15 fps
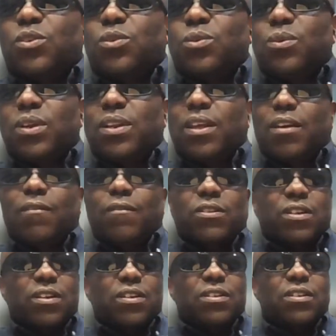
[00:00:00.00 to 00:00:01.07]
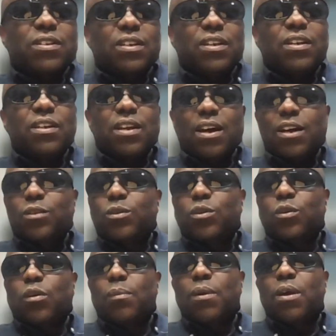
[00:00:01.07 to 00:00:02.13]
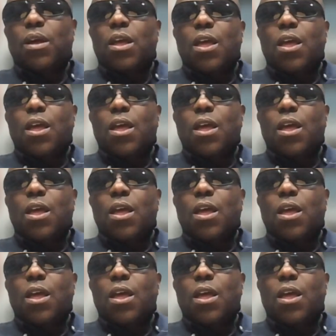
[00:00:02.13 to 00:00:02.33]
really emphasize in Actuate Hope